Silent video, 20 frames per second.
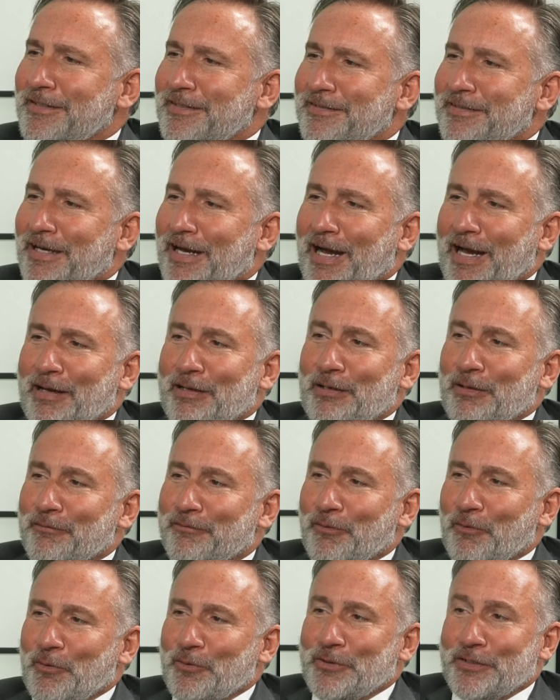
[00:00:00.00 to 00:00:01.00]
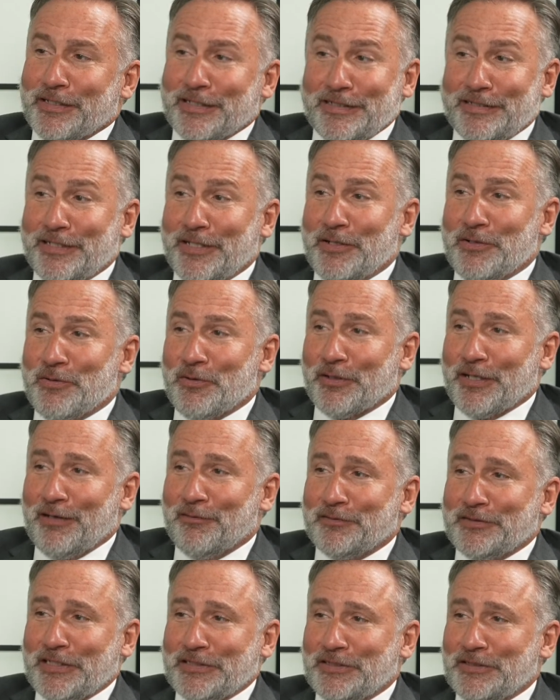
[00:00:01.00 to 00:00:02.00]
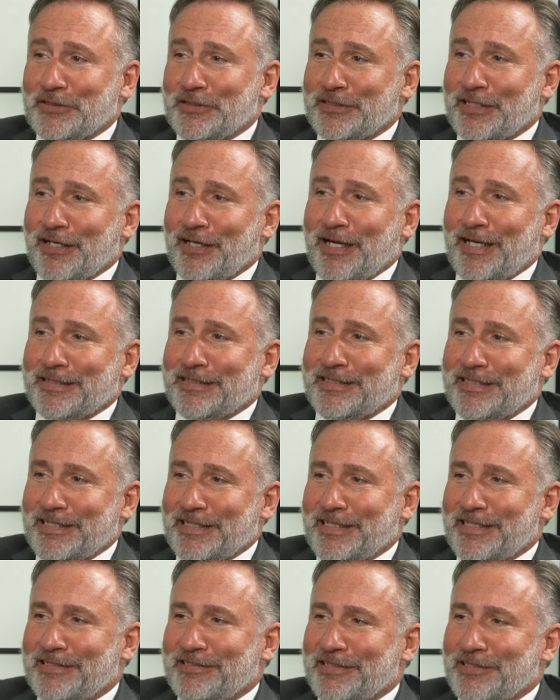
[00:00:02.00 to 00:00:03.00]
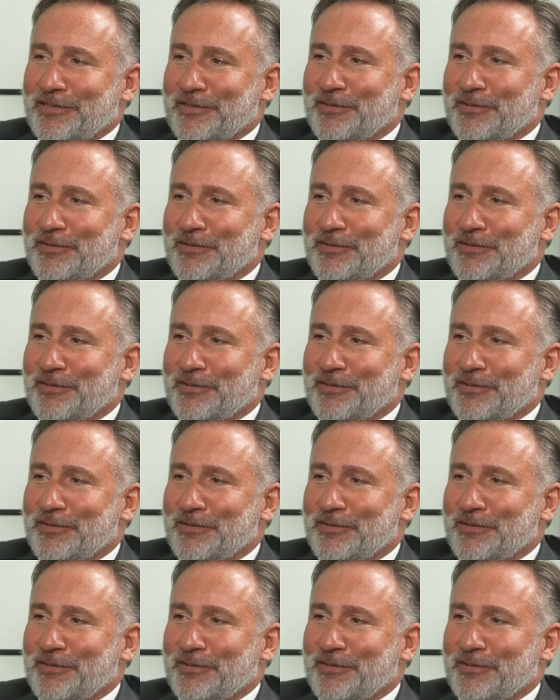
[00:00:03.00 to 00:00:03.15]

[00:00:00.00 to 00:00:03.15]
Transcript: I look forward to continuing our conversation. There's a lot to dig into.